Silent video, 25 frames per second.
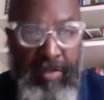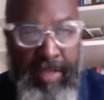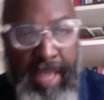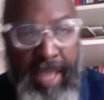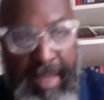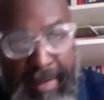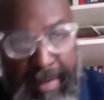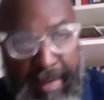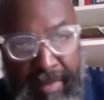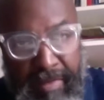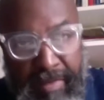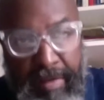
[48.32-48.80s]

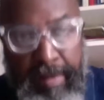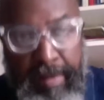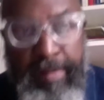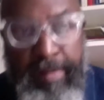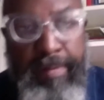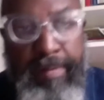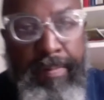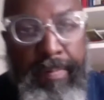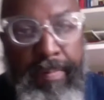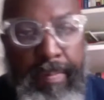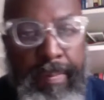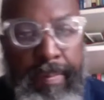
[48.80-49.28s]
get the sun.
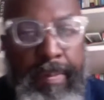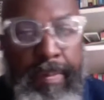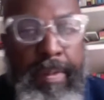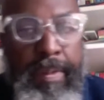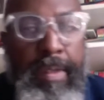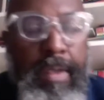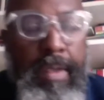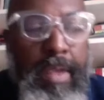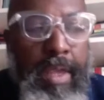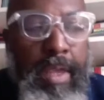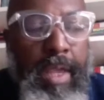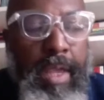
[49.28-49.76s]

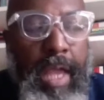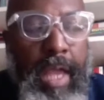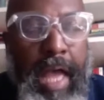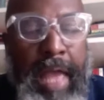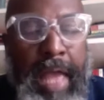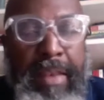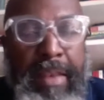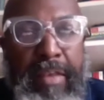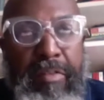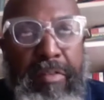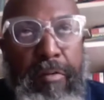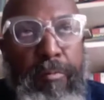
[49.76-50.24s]

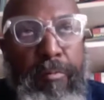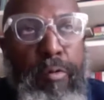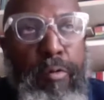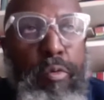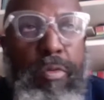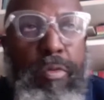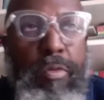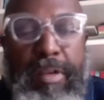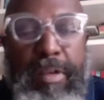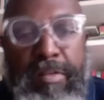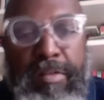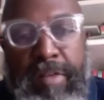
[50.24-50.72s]
And there's a few
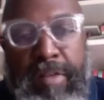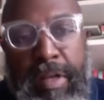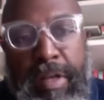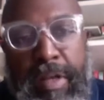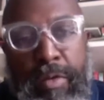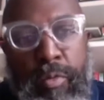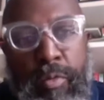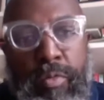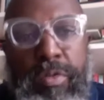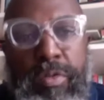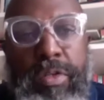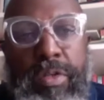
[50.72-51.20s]
things I
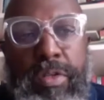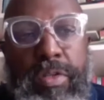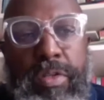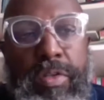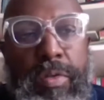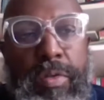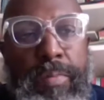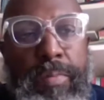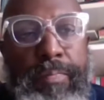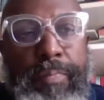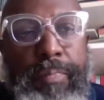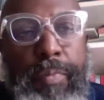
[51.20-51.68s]

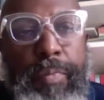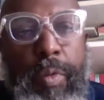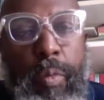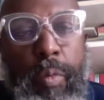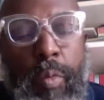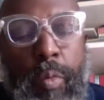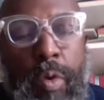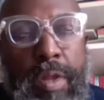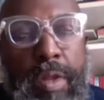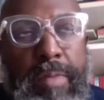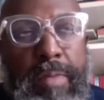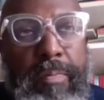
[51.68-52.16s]
noticed.
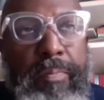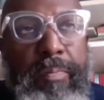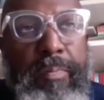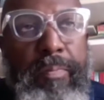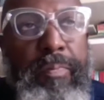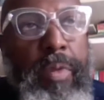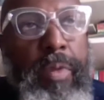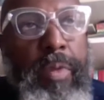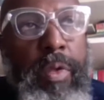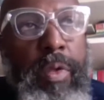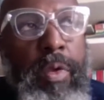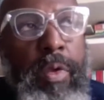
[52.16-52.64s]
One,
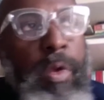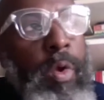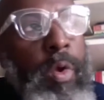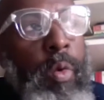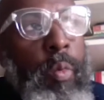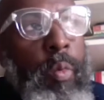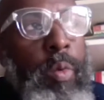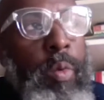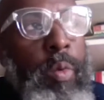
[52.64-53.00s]
we